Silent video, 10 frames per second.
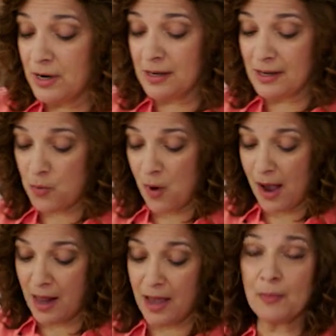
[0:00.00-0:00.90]
really
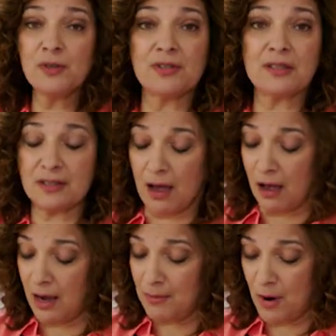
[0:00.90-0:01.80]
well. I'm using
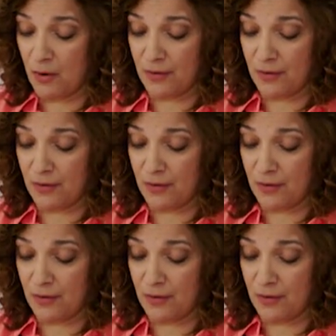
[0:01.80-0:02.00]
thyme